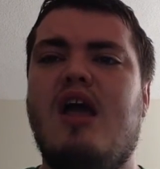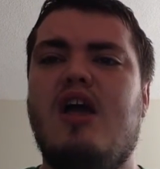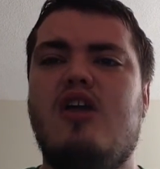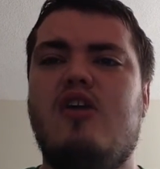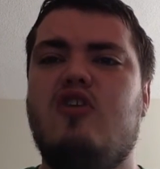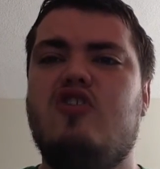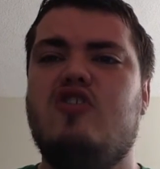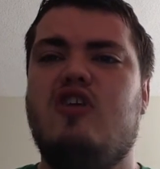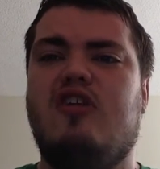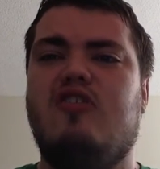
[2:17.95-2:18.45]

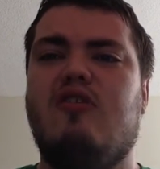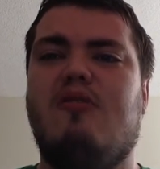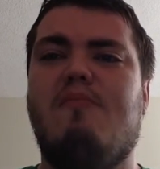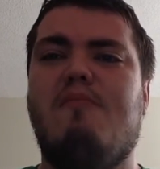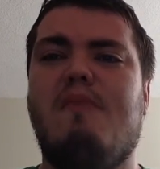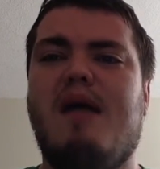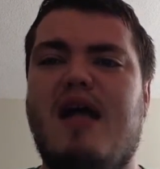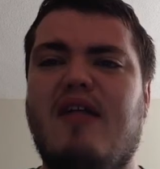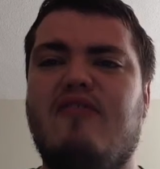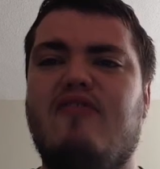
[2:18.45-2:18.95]
you should get your
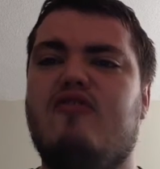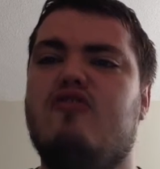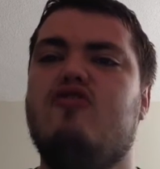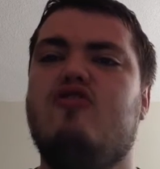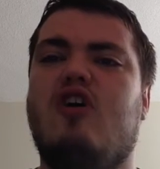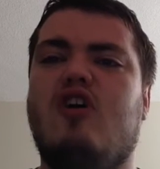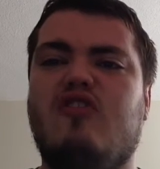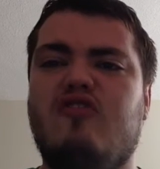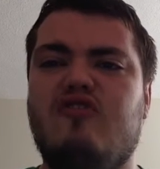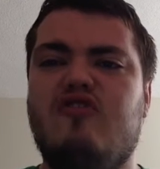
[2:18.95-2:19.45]
meds
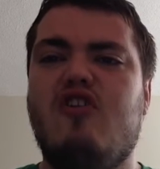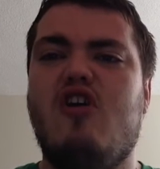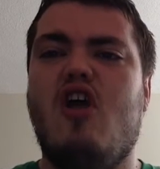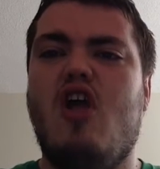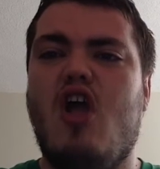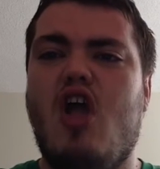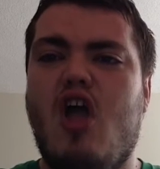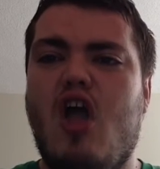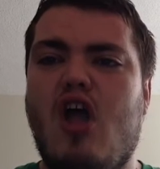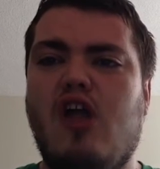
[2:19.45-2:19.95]

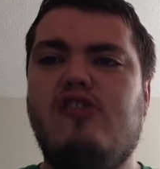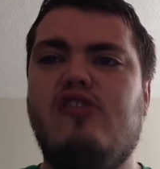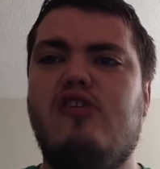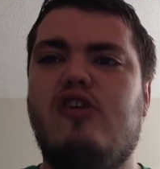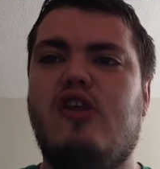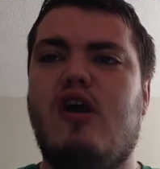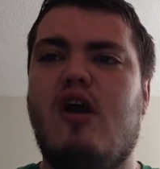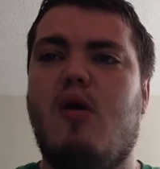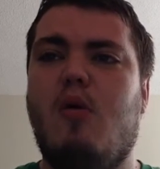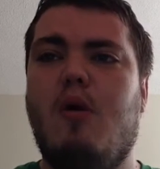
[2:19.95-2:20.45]
adjusted, you
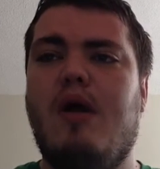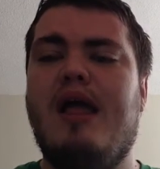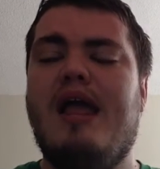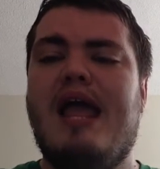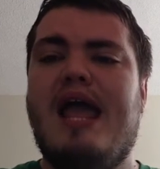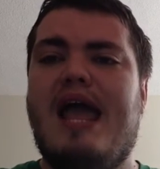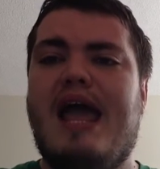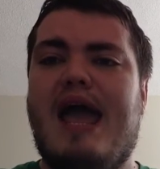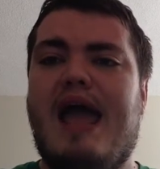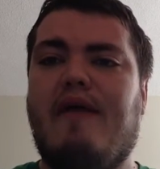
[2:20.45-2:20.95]
know,
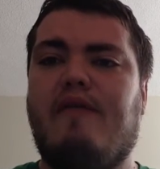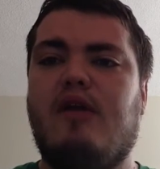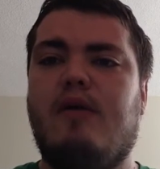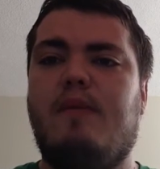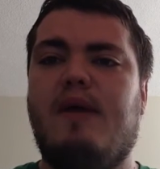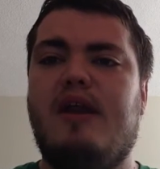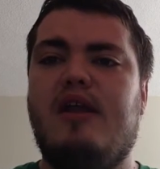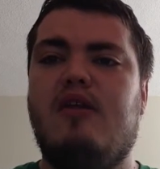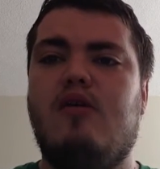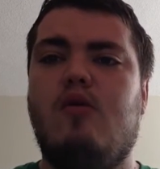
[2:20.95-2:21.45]

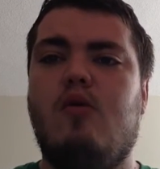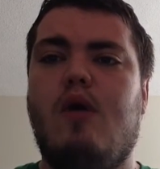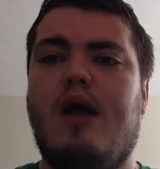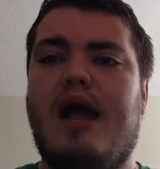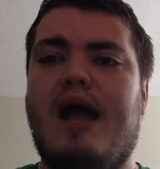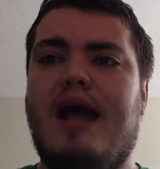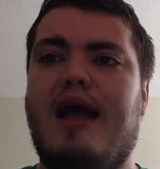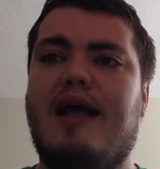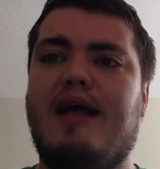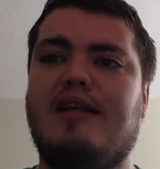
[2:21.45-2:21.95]
everybody who
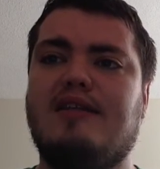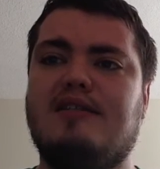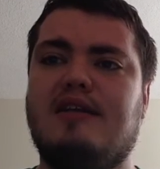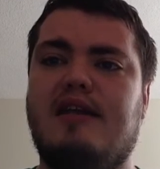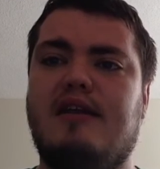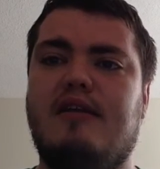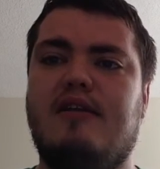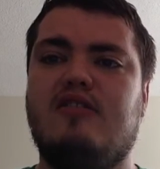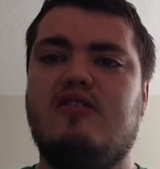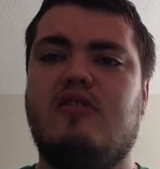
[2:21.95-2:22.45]
has
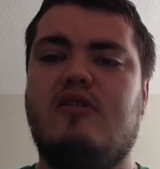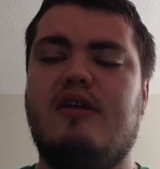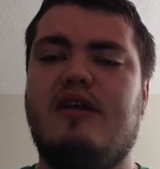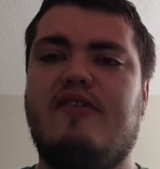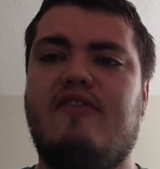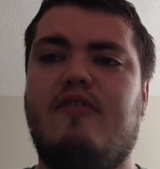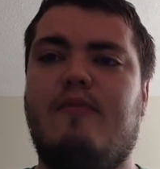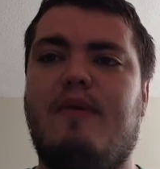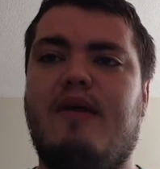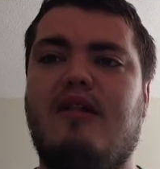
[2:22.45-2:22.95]
certain
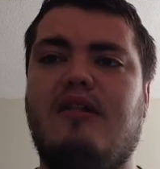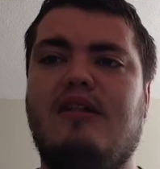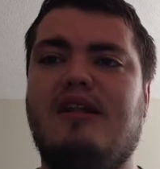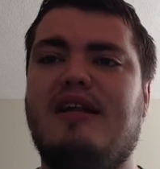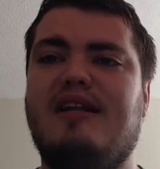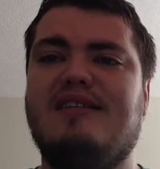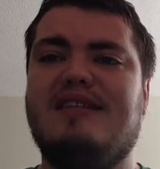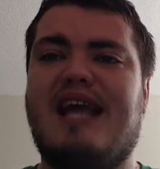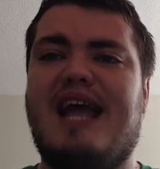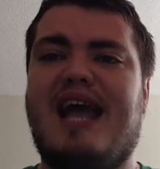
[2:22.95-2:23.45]

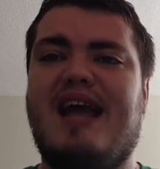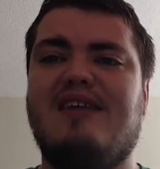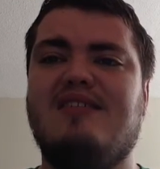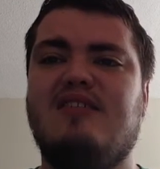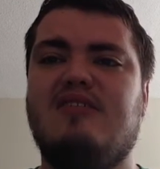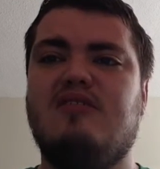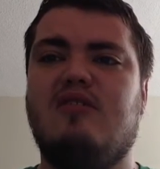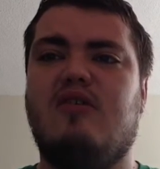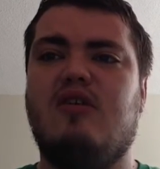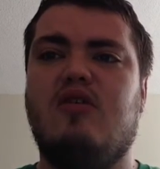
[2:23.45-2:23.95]
disabilities acts
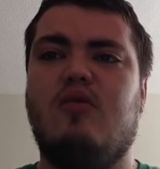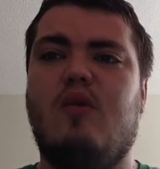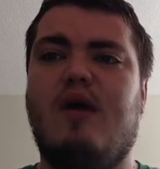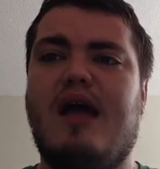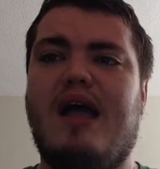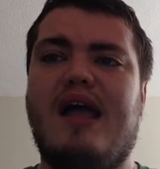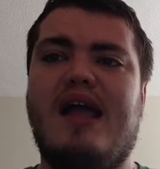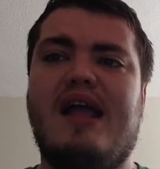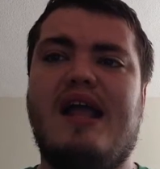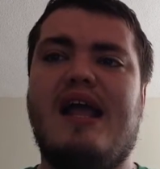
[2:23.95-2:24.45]
a certain
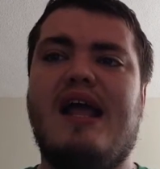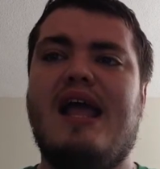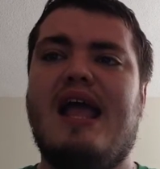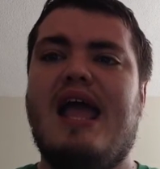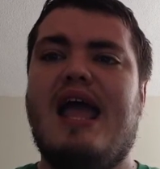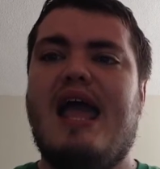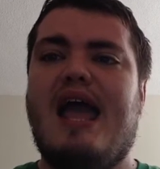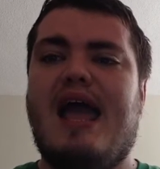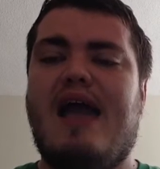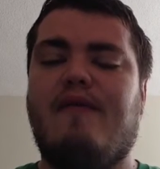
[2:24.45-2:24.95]
way,
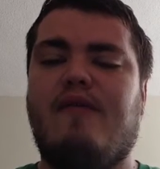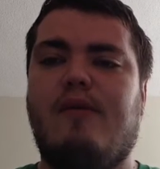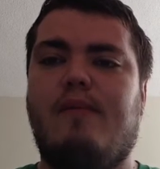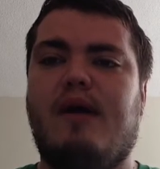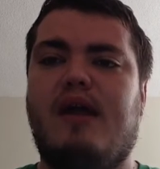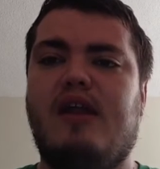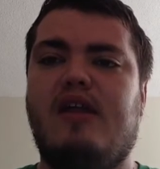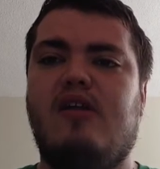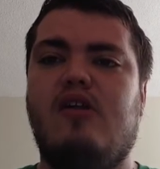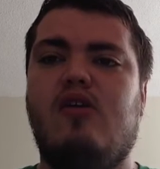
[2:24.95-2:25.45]

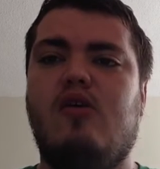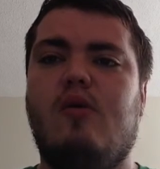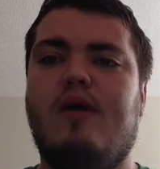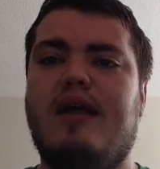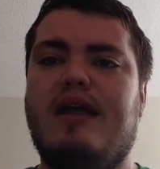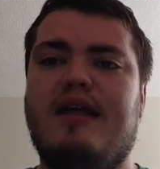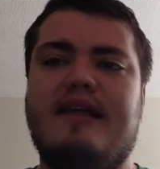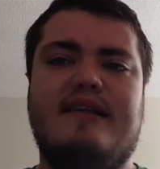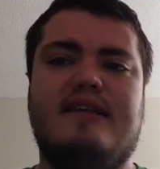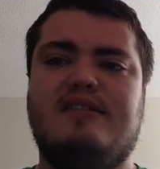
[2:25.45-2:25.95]
everybody who
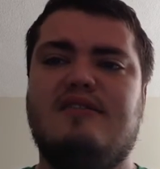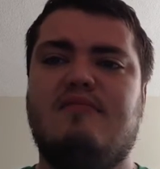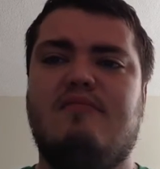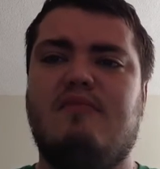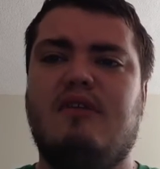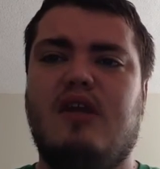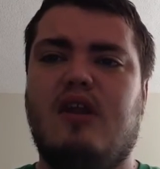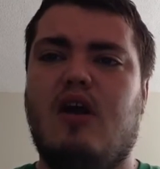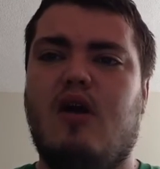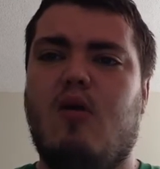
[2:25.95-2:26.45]
is,
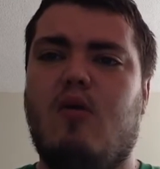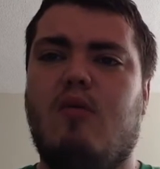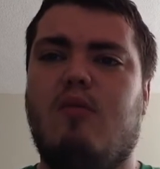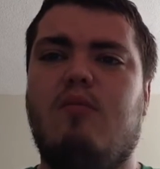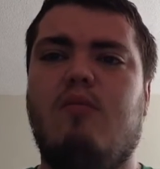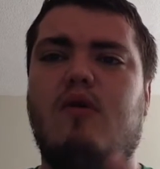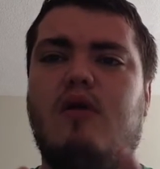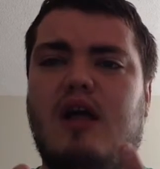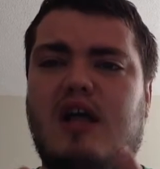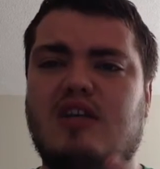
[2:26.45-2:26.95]
you know,
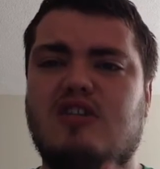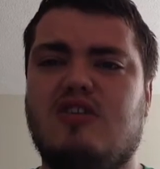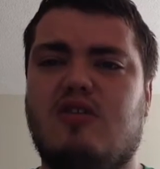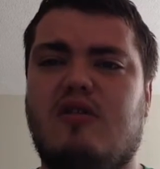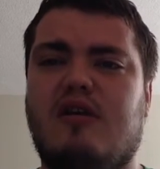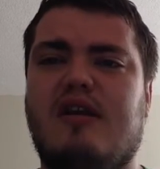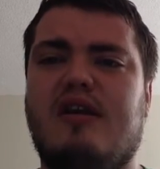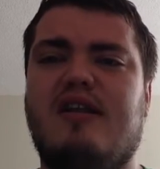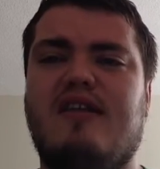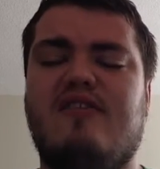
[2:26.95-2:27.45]
a
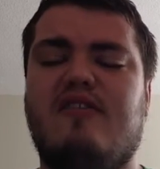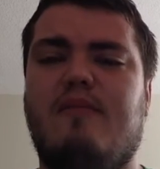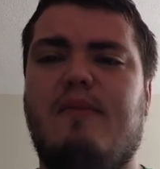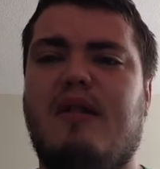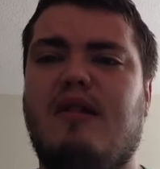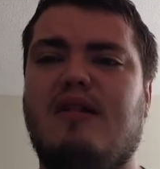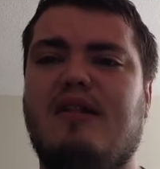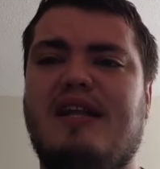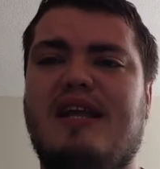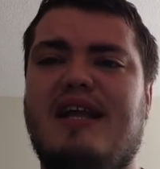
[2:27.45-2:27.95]
certain
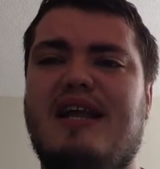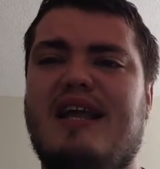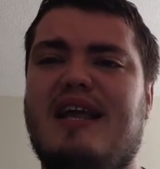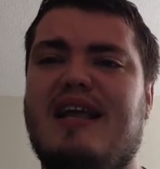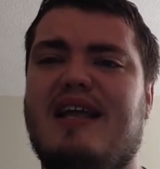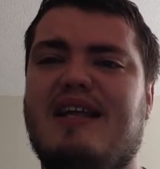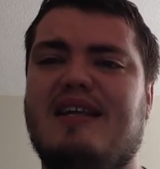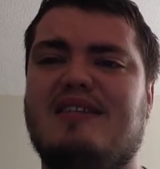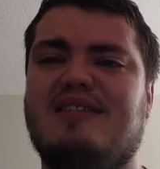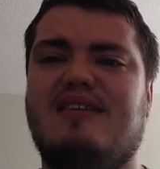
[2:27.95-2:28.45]
disability
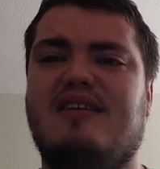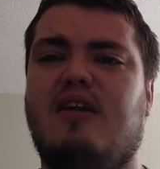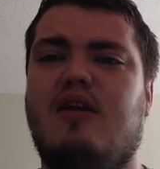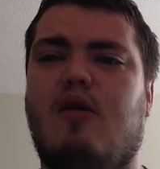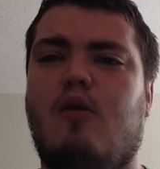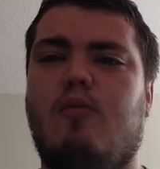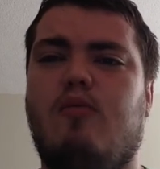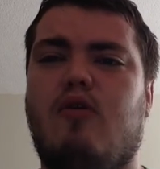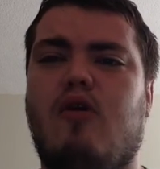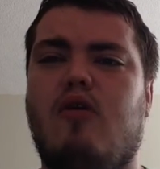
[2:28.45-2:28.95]
is, you
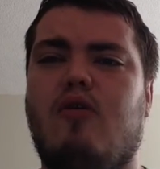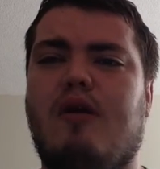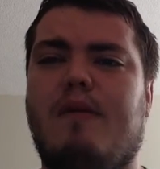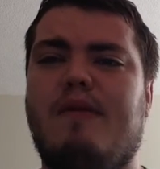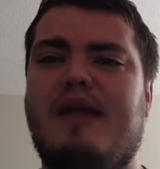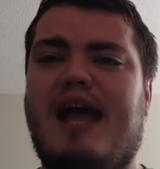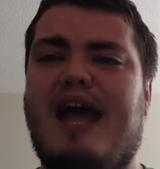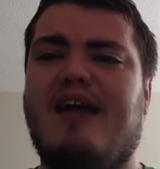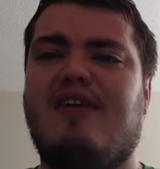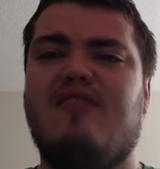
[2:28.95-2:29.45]
know, programmed
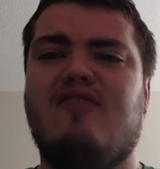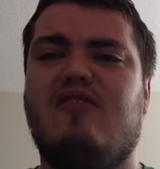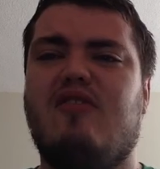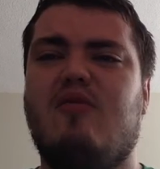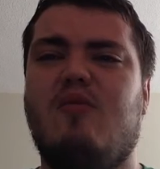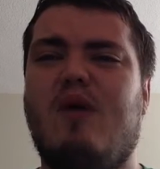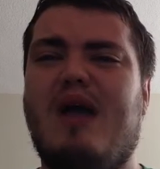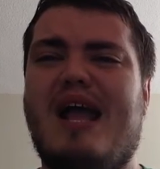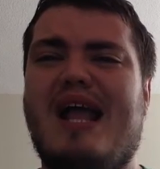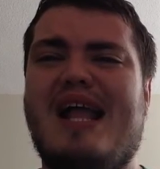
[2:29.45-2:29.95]
to act a
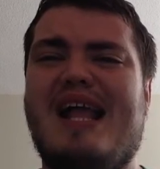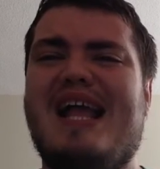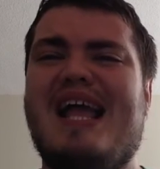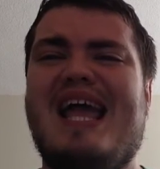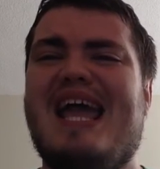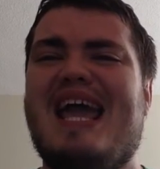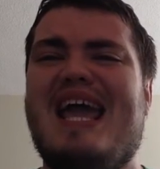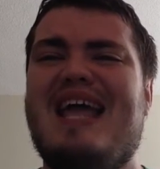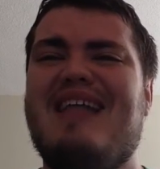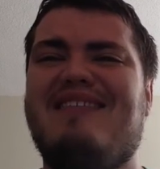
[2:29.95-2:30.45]
certain way,
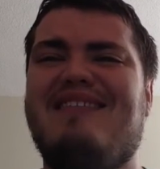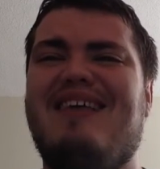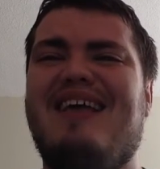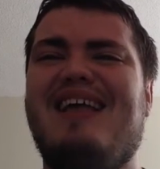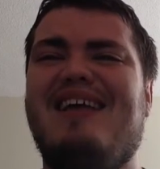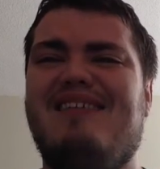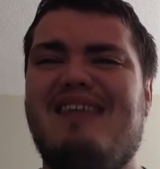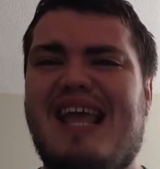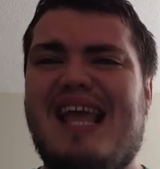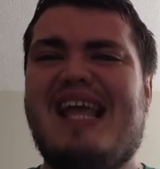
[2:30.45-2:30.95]
it's
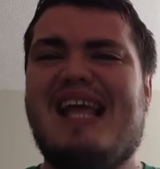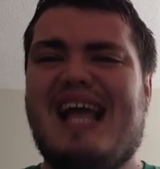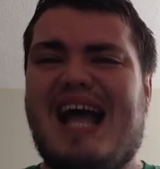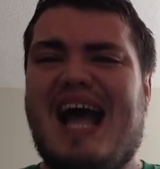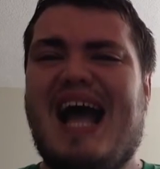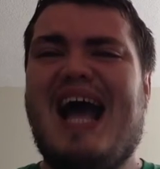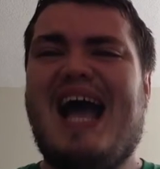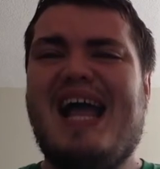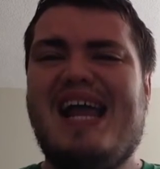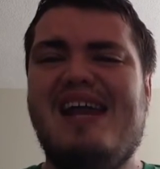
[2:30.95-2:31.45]
like it
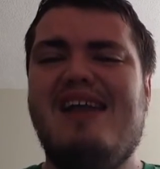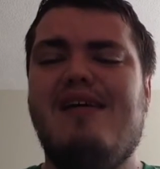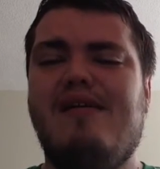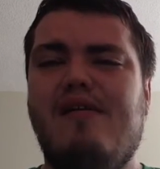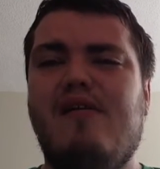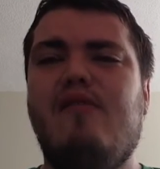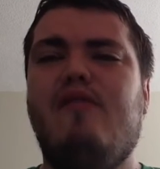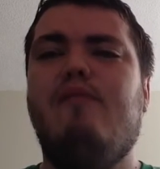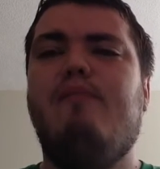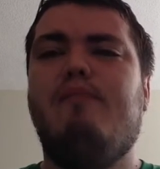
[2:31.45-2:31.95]
kind
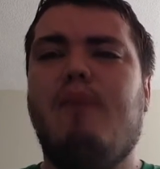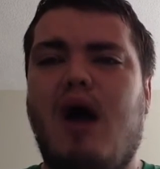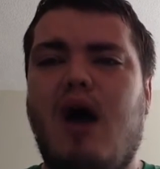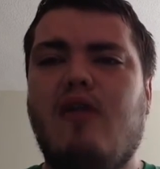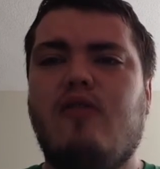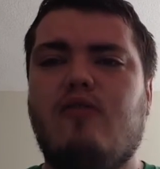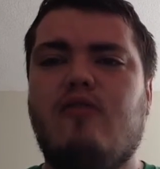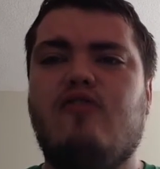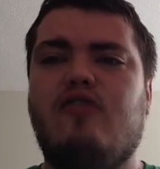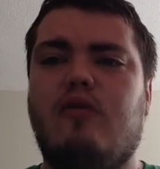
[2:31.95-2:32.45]
of
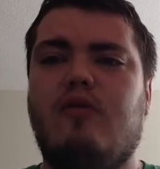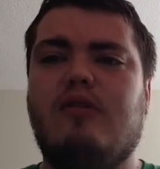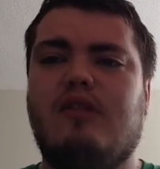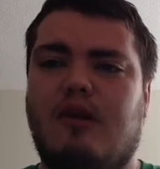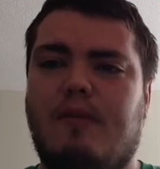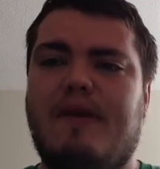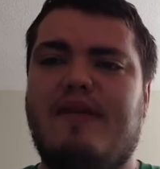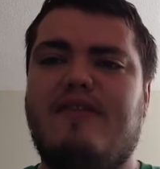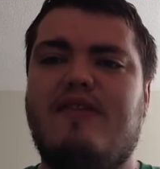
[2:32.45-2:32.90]
bothers you a little bit.